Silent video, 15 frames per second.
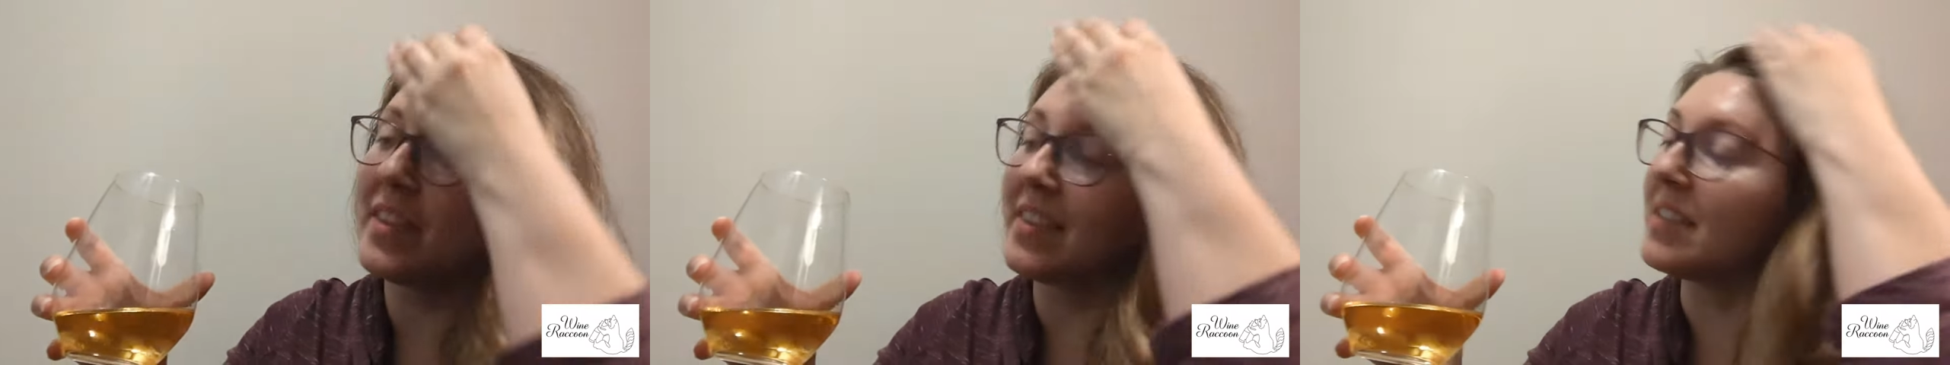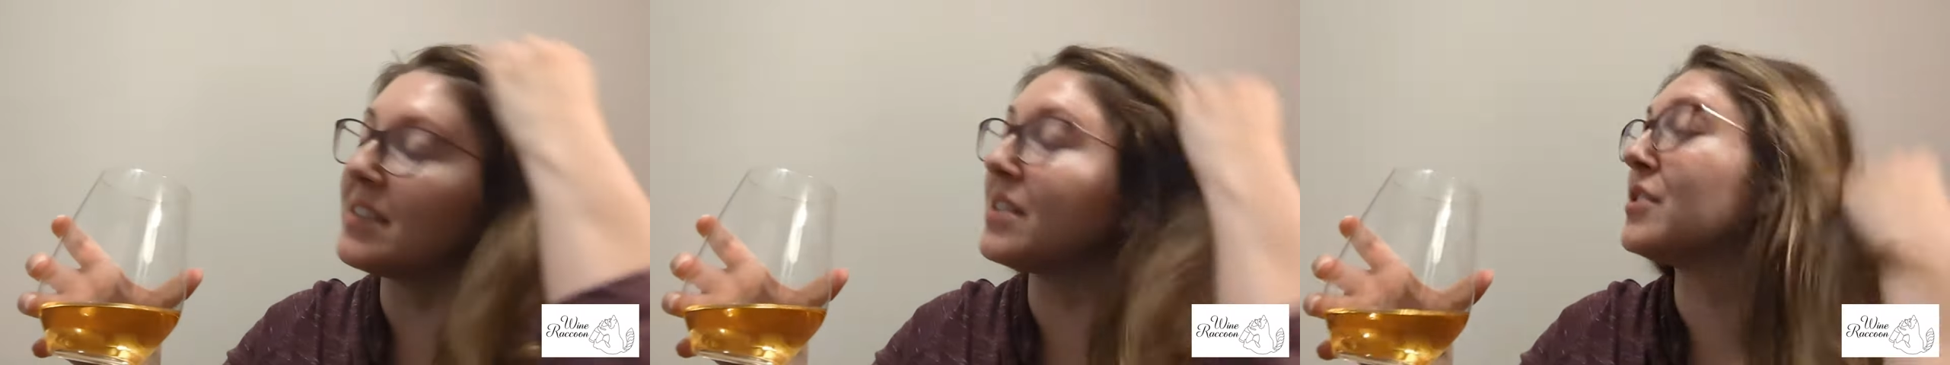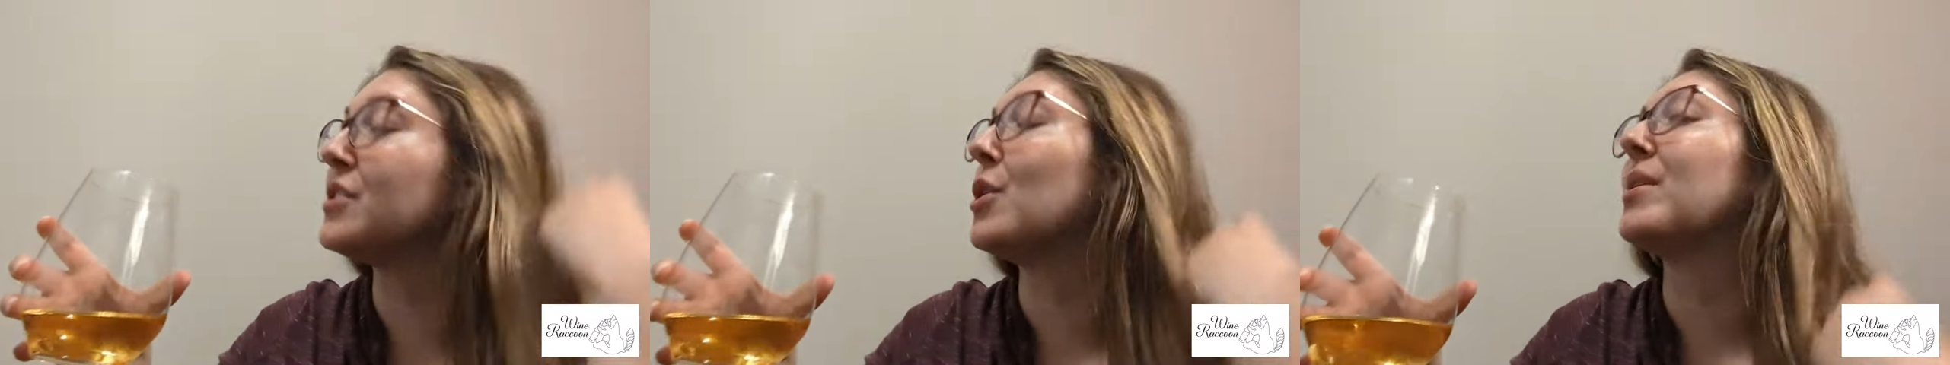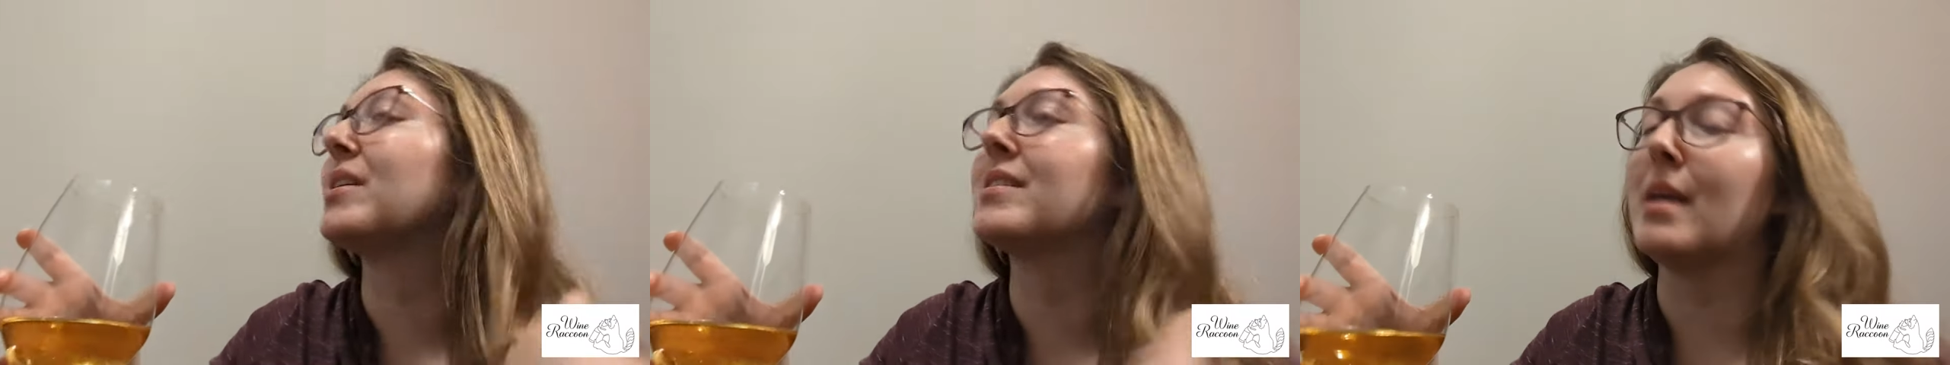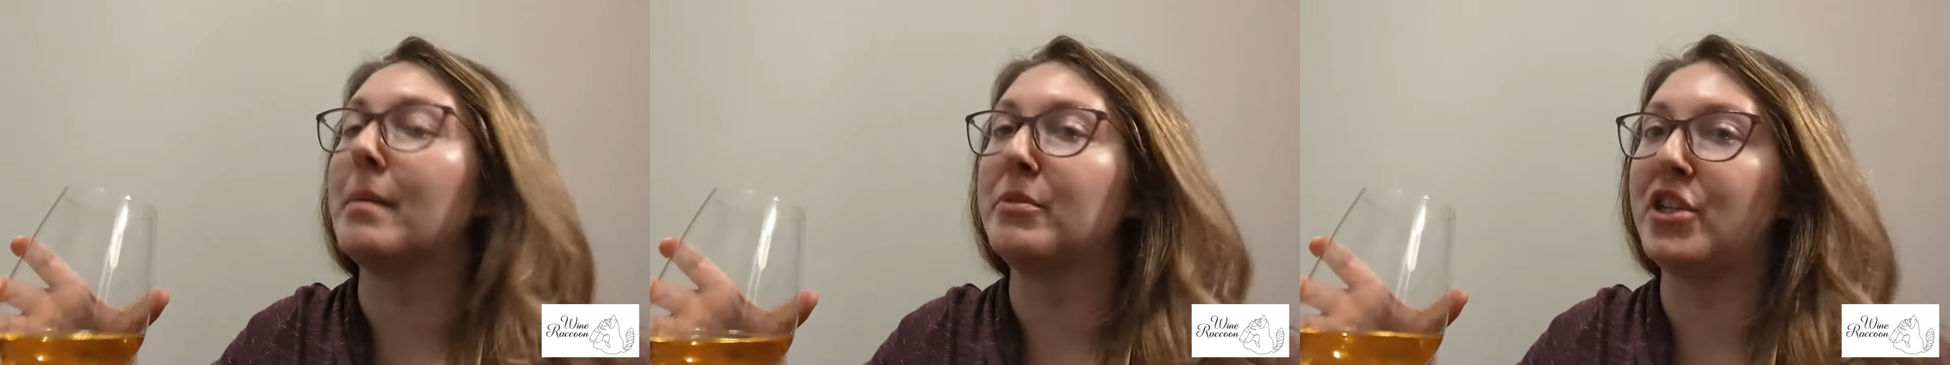This is no
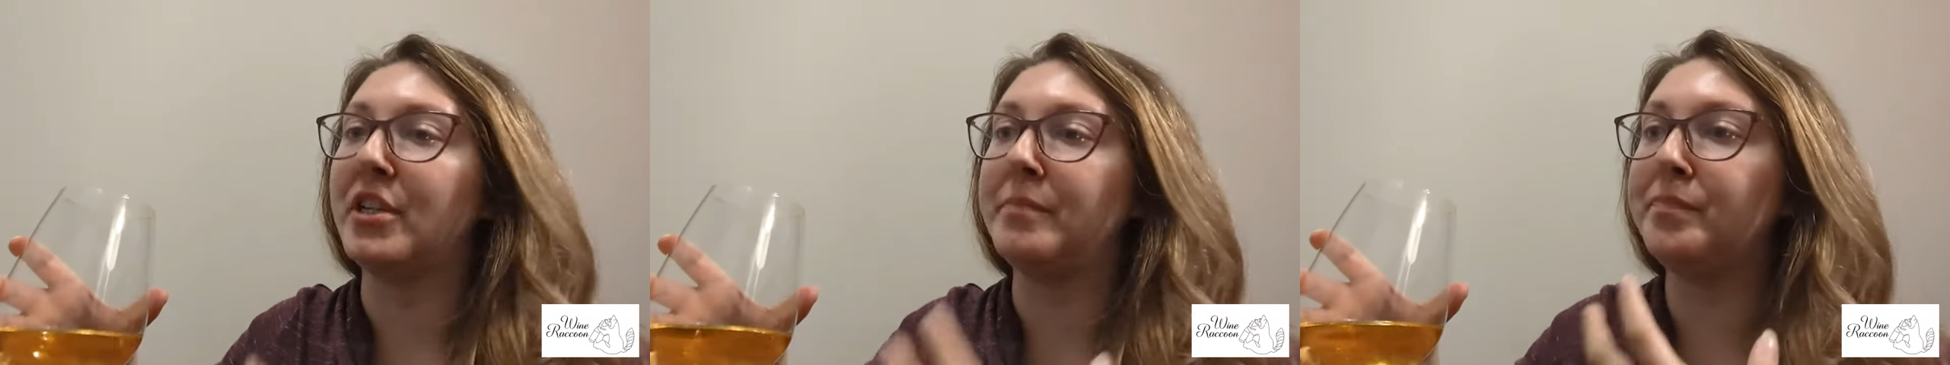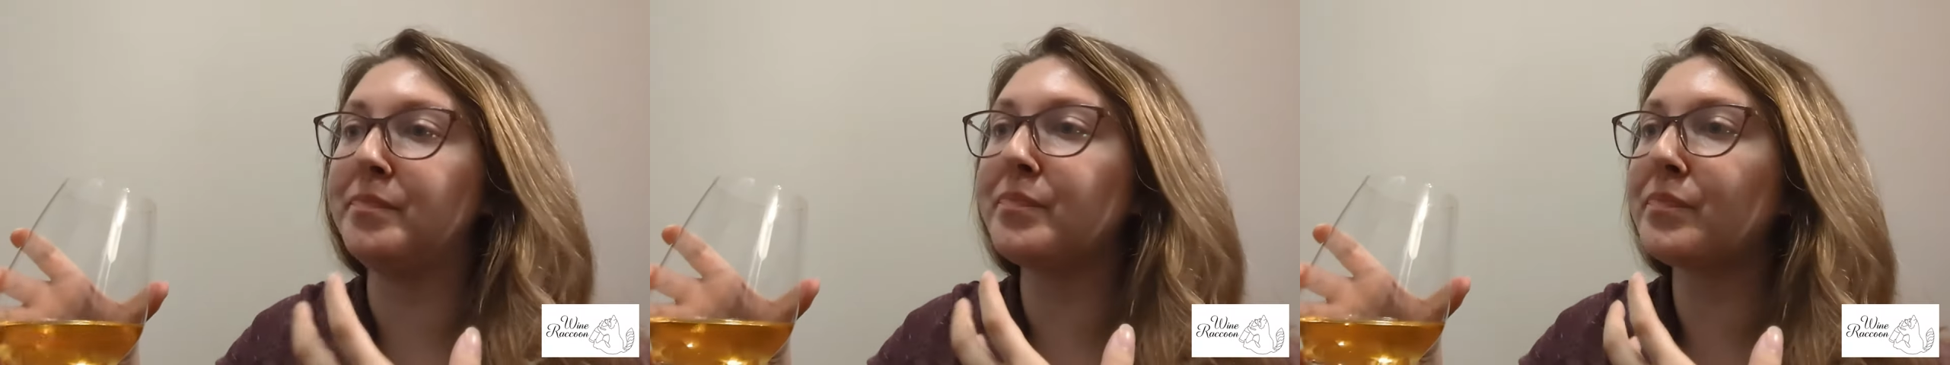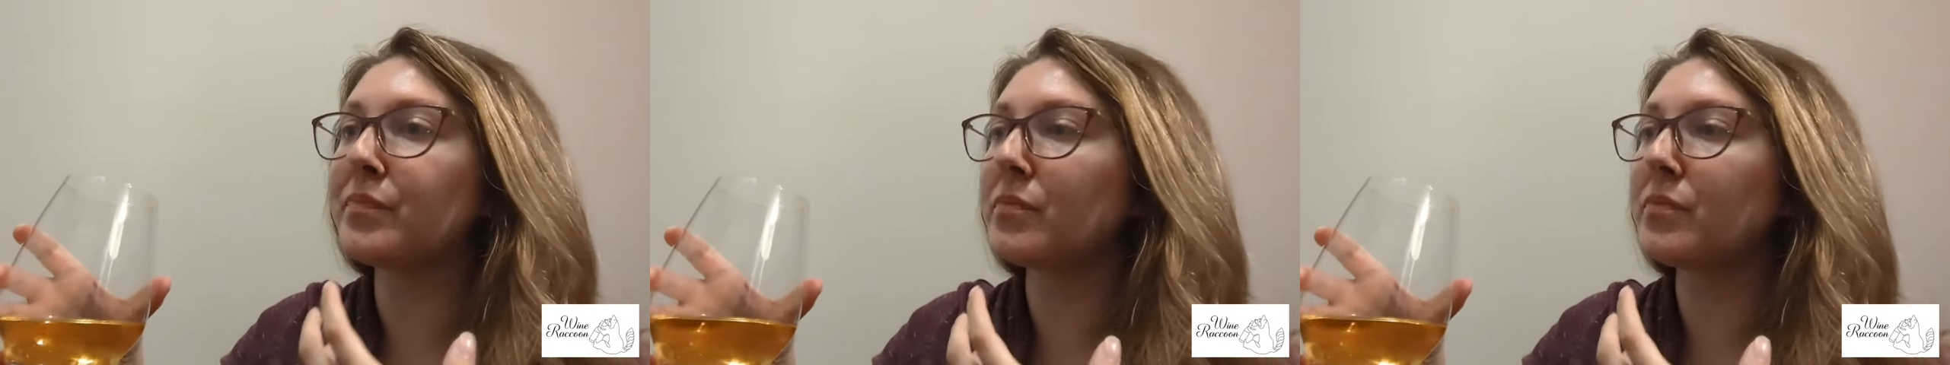exception.